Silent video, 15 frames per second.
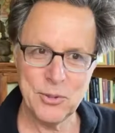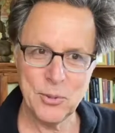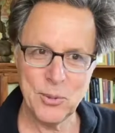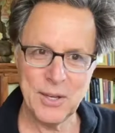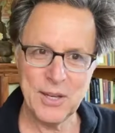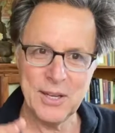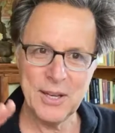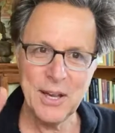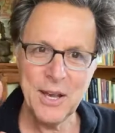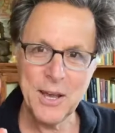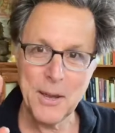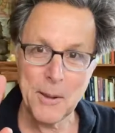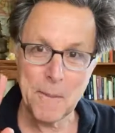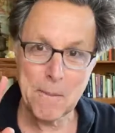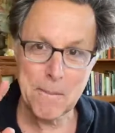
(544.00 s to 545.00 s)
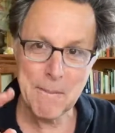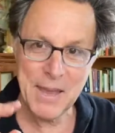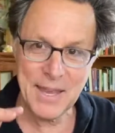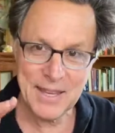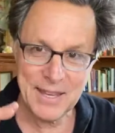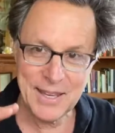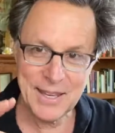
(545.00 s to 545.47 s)
between
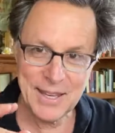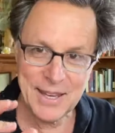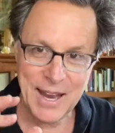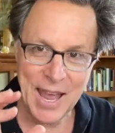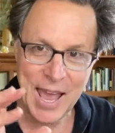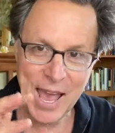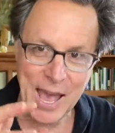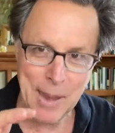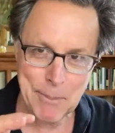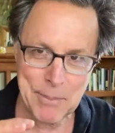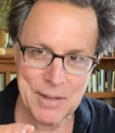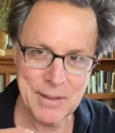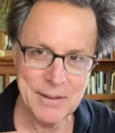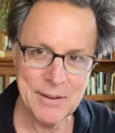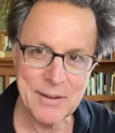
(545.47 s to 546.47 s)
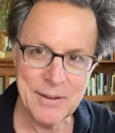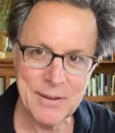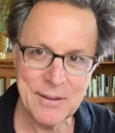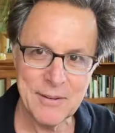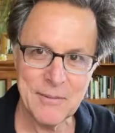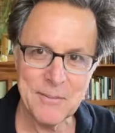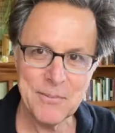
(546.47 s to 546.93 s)
making it happen
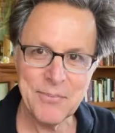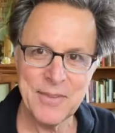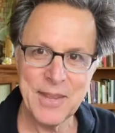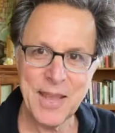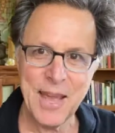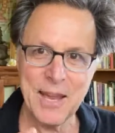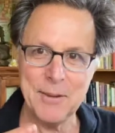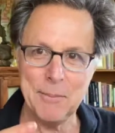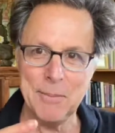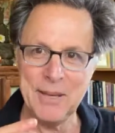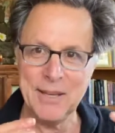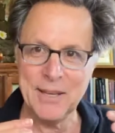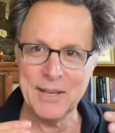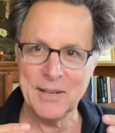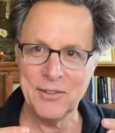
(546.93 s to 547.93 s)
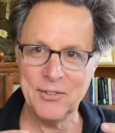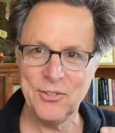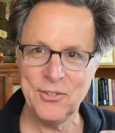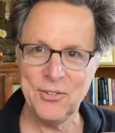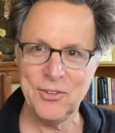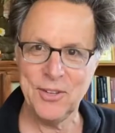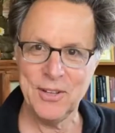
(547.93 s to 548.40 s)
and being
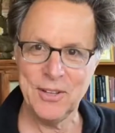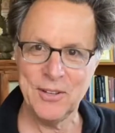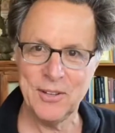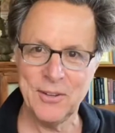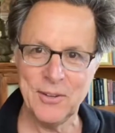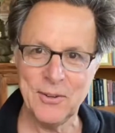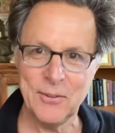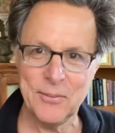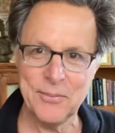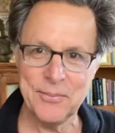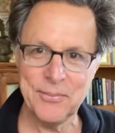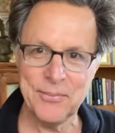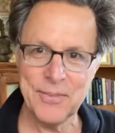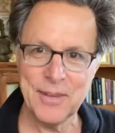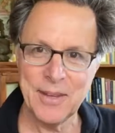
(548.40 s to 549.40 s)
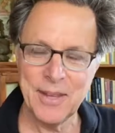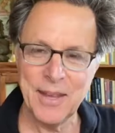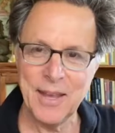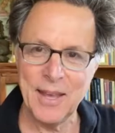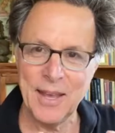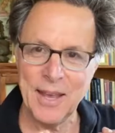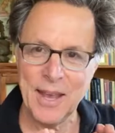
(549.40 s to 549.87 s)
still.
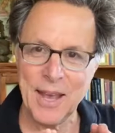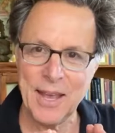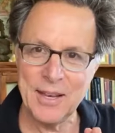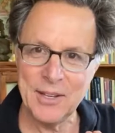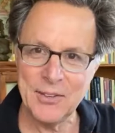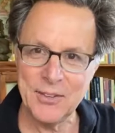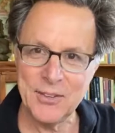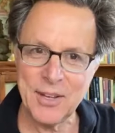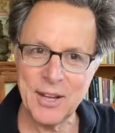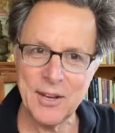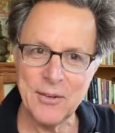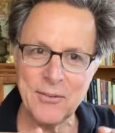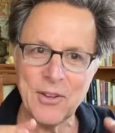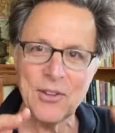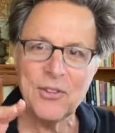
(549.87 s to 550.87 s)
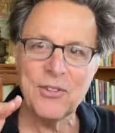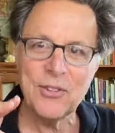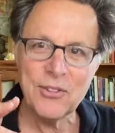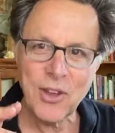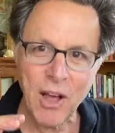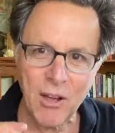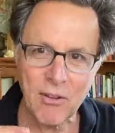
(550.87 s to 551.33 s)
And instead of
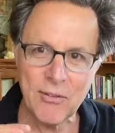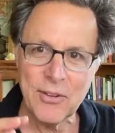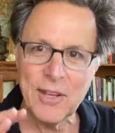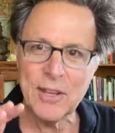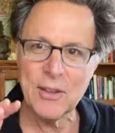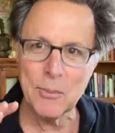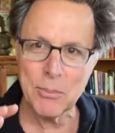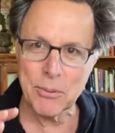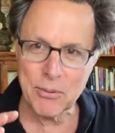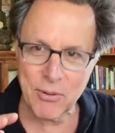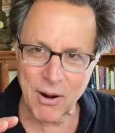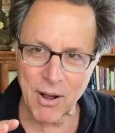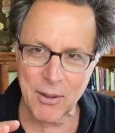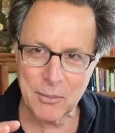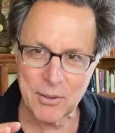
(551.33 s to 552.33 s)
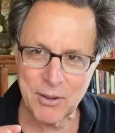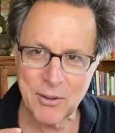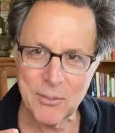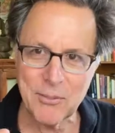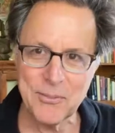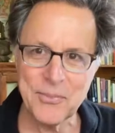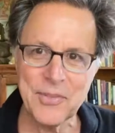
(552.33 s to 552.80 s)
solving the
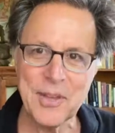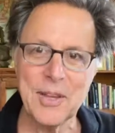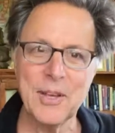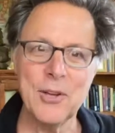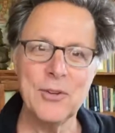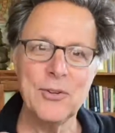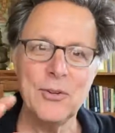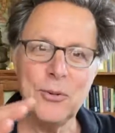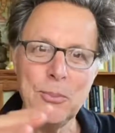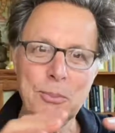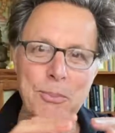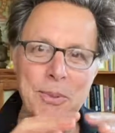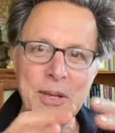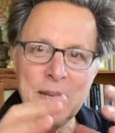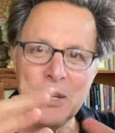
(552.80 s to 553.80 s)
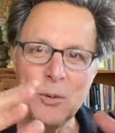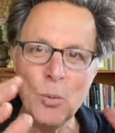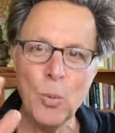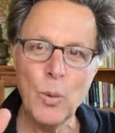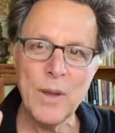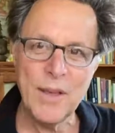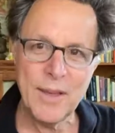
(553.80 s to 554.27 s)
problem, to be
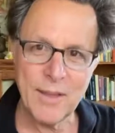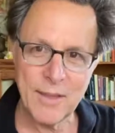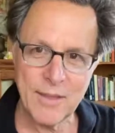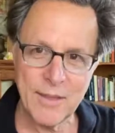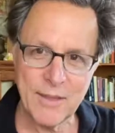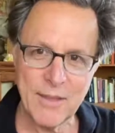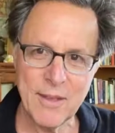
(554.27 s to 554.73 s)
with